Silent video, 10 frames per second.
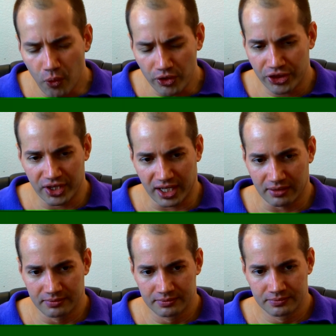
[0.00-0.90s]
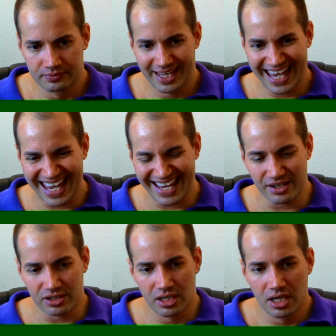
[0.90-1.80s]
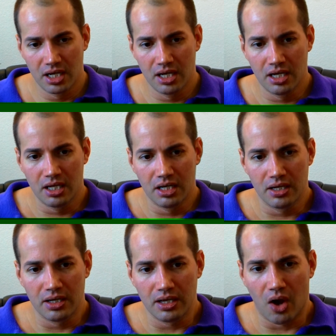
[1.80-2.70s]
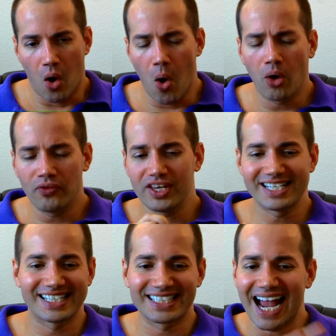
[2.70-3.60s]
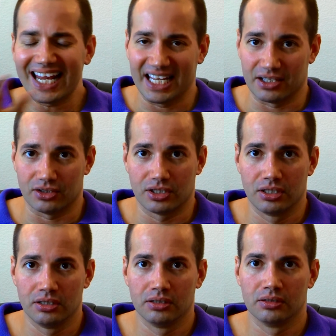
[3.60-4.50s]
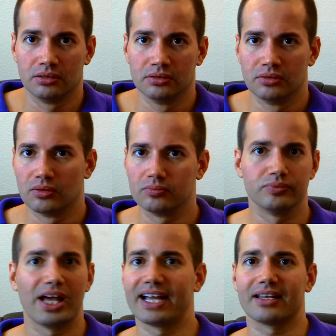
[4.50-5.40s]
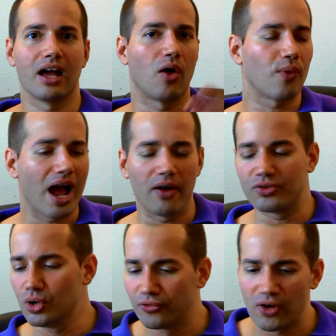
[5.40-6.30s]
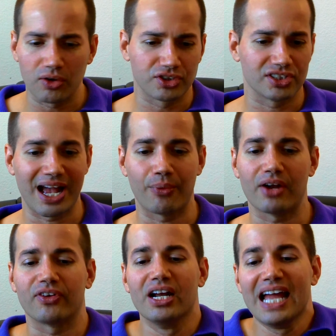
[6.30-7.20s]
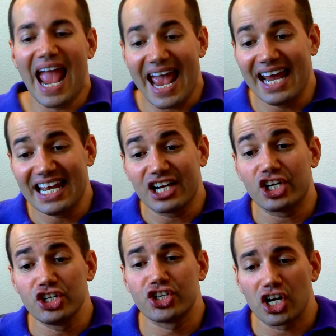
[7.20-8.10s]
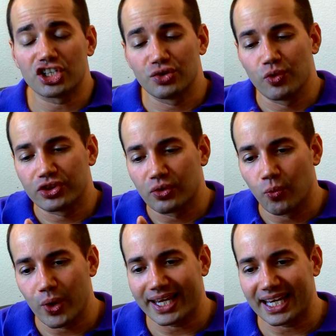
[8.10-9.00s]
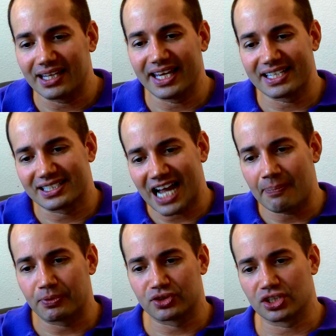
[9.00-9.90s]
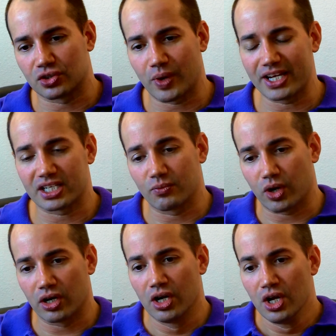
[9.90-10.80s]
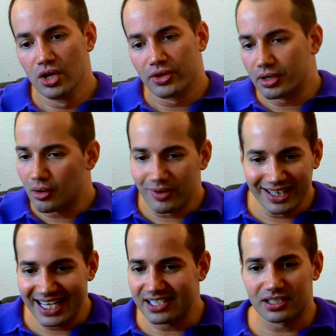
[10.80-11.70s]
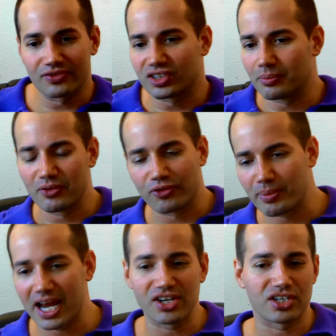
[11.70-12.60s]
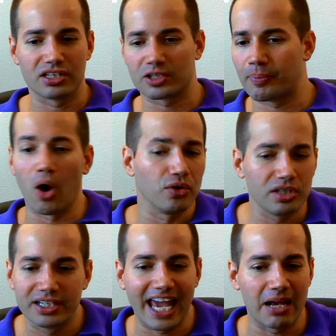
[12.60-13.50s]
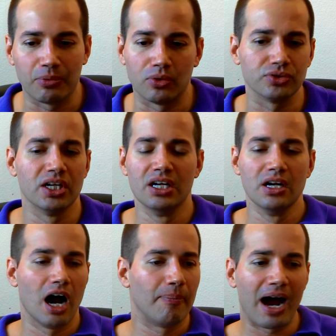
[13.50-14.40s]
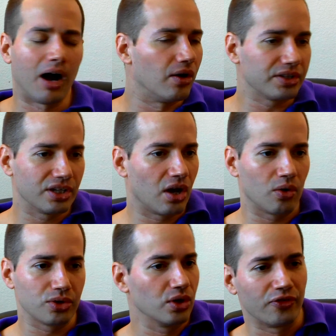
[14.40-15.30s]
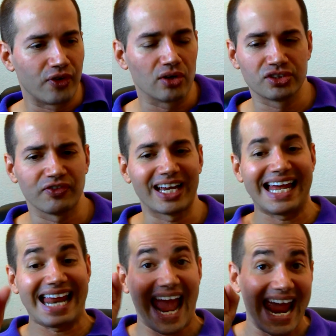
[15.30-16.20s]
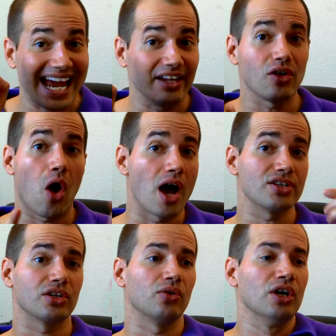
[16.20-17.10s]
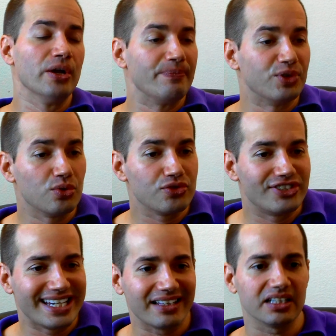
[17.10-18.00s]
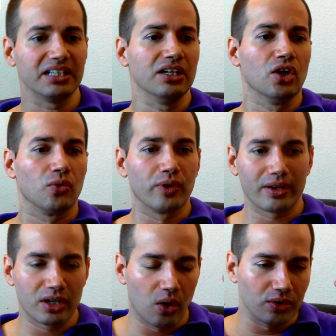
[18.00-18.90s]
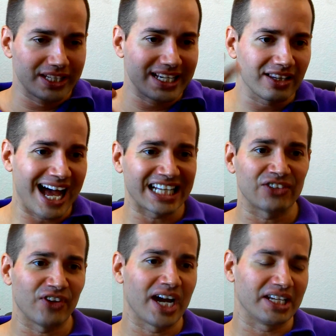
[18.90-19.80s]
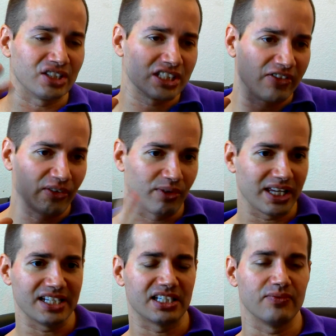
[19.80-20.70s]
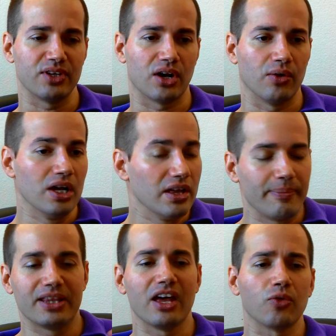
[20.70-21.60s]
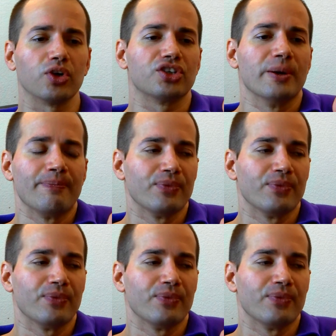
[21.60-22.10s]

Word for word: fourth thing is all these sightings, like around UFOs, this, that, whatever, and in conjunction with the WikiLeaks type of situation where the release of some information, supposed cables about UFOs, stuff like that, and also New Zealand, declassifying their stuff and releasing, I mean, in other words.